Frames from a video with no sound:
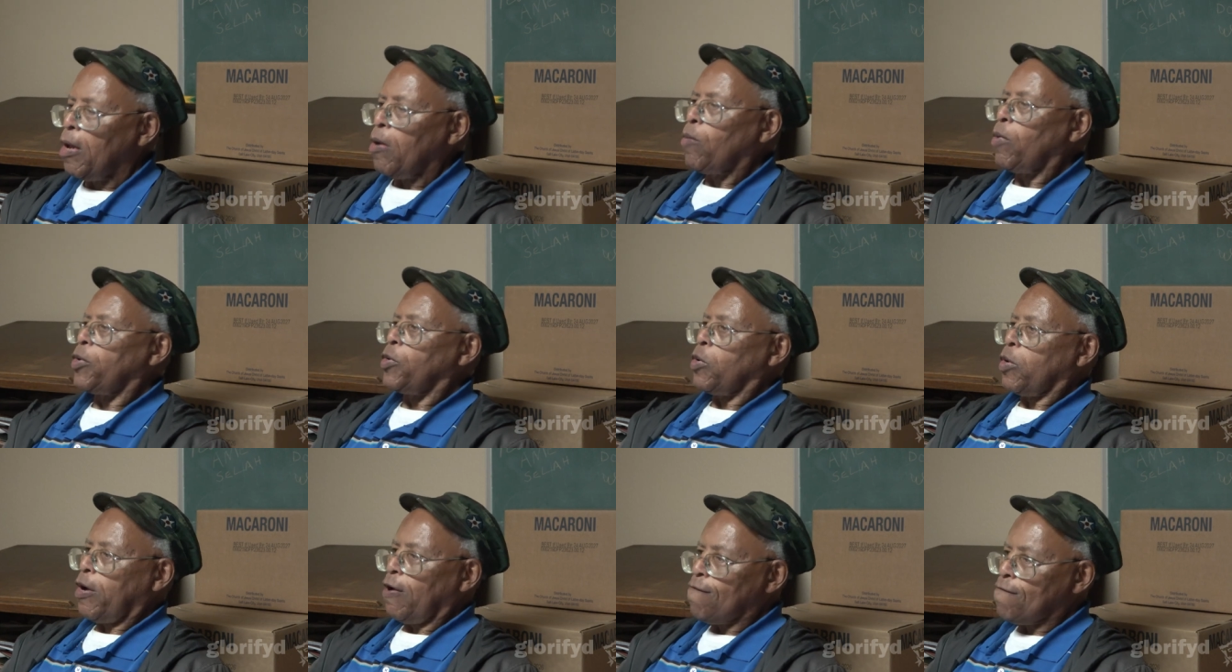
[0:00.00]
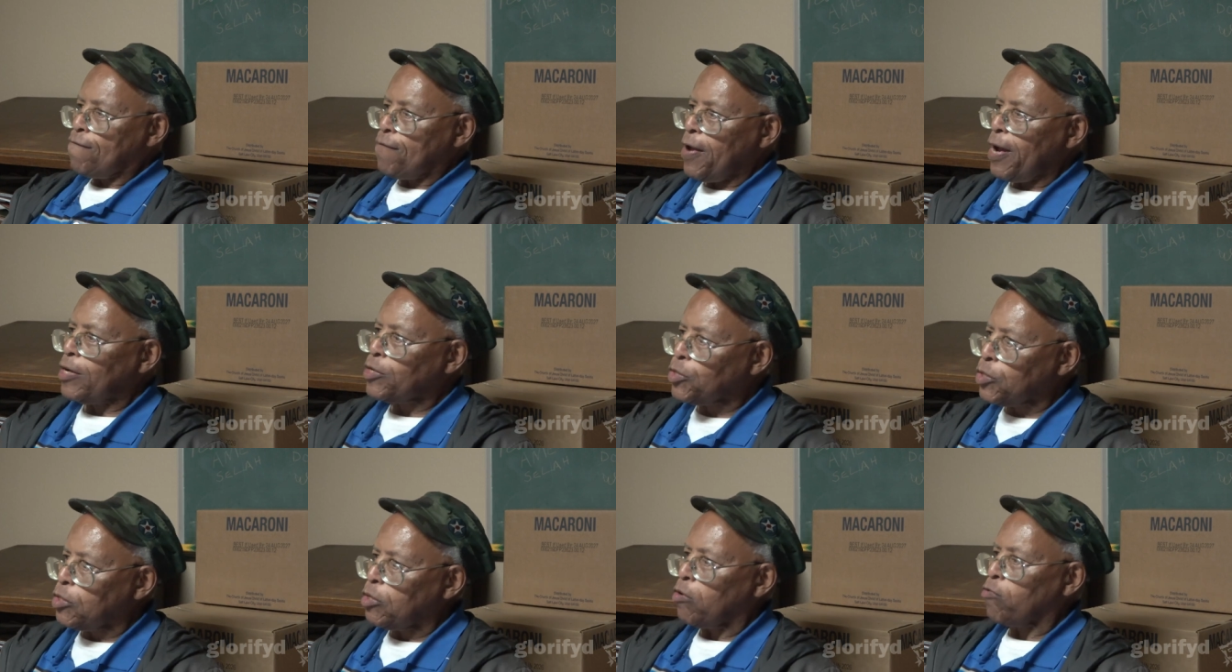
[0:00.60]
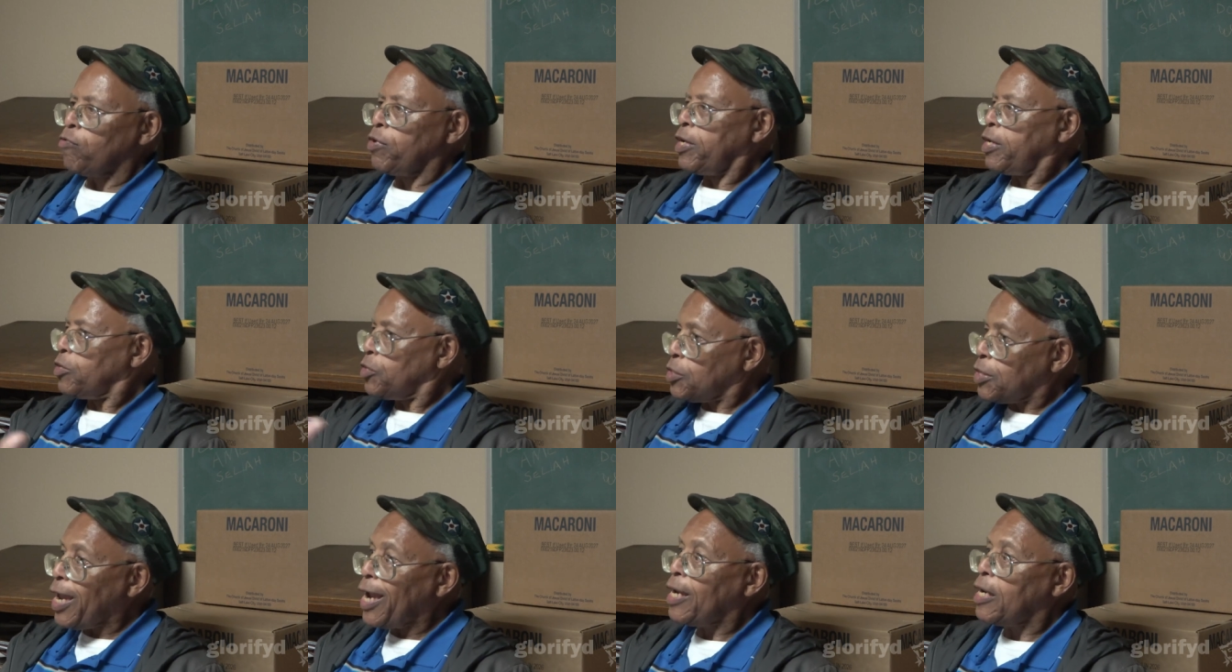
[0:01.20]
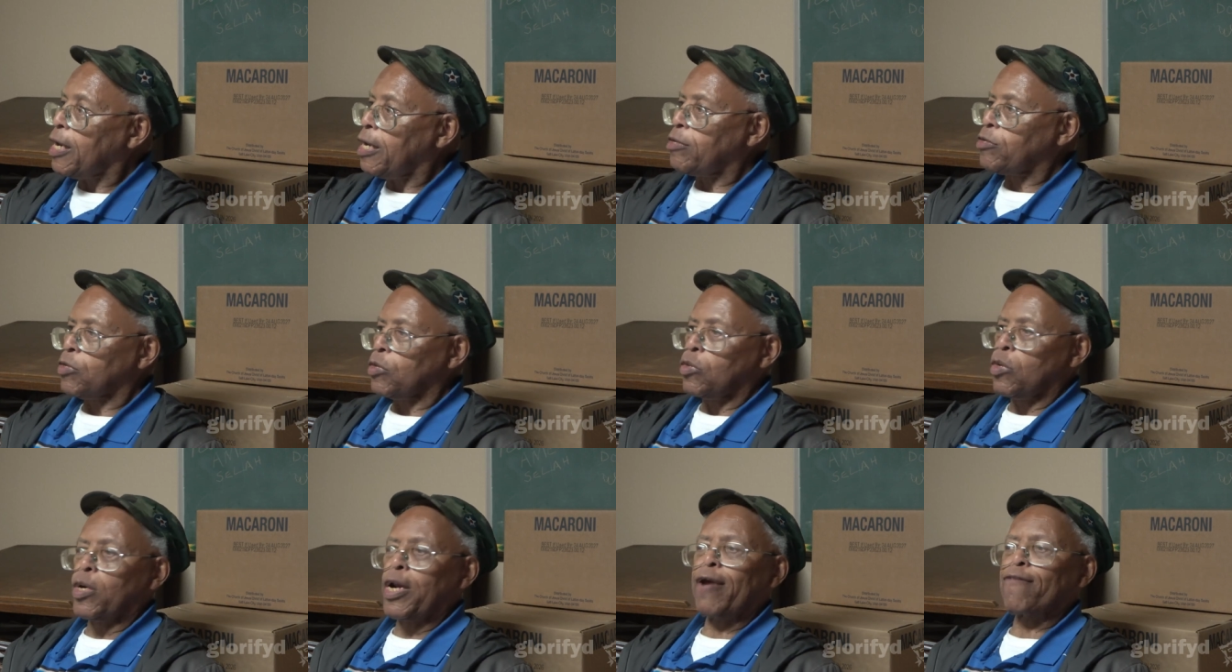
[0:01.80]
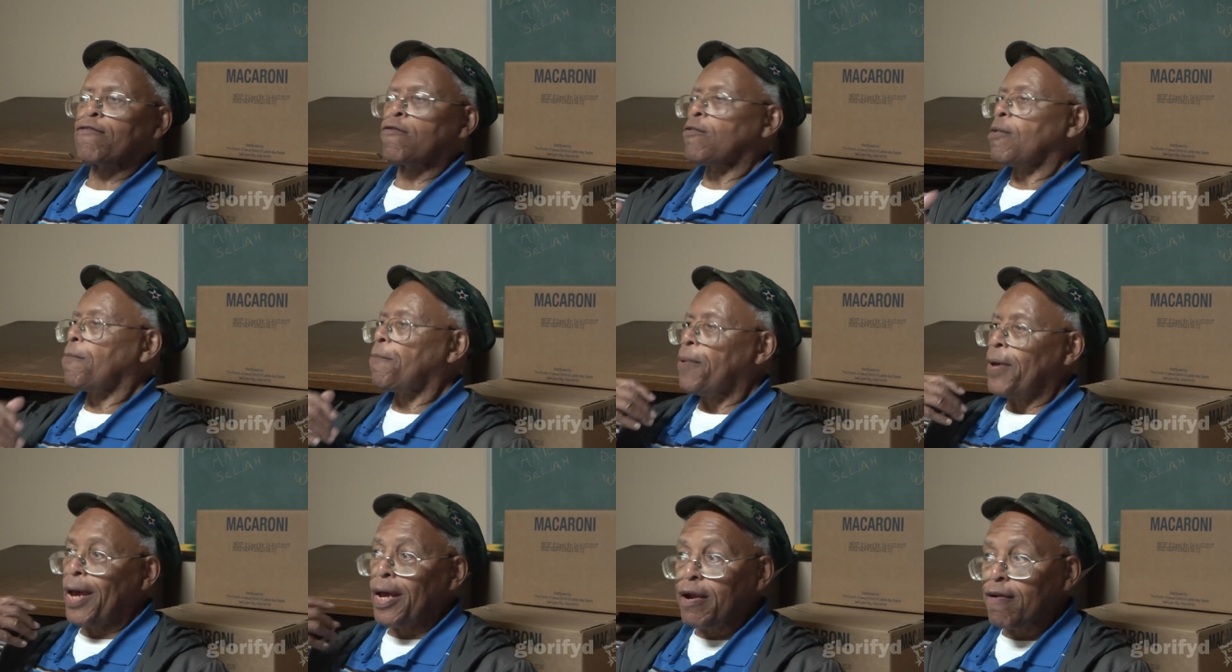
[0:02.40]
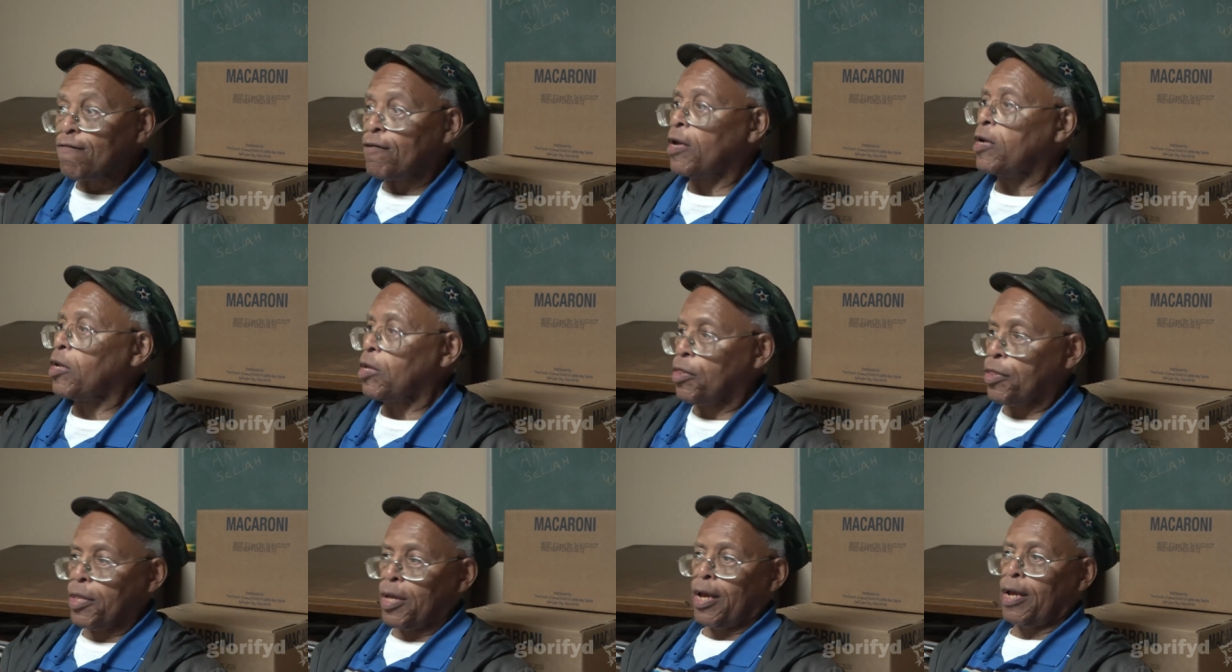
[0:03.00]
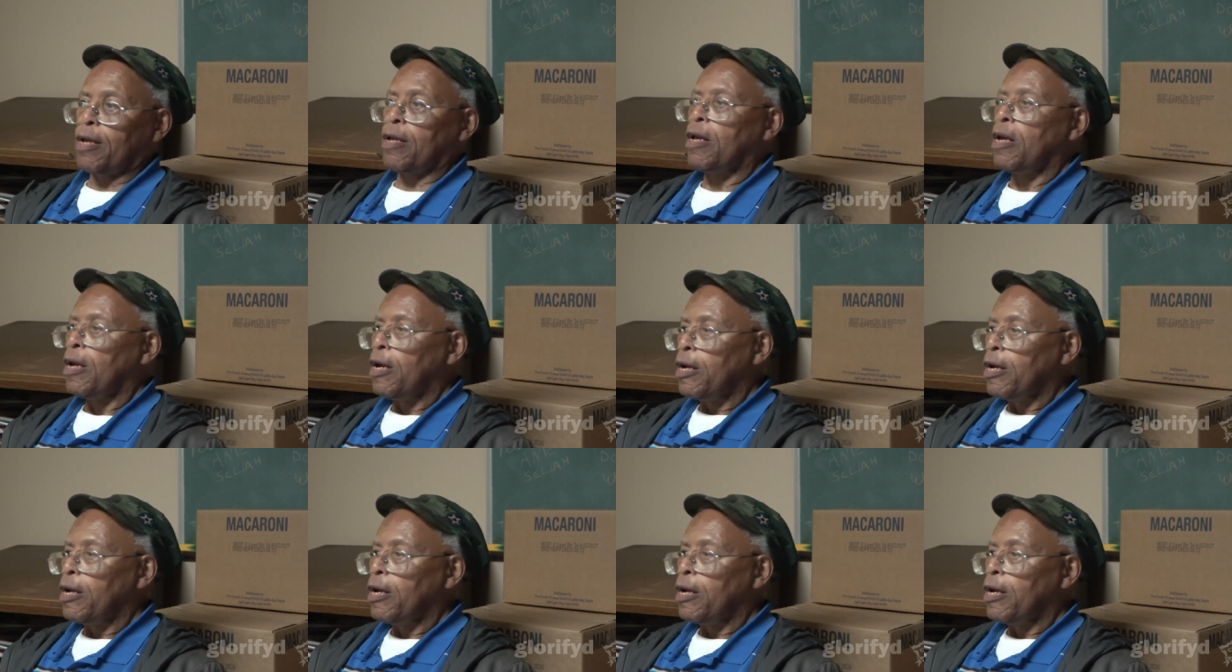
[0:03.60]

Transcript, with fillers: When you confess, you're reinstated. So you don't have to repent of anything.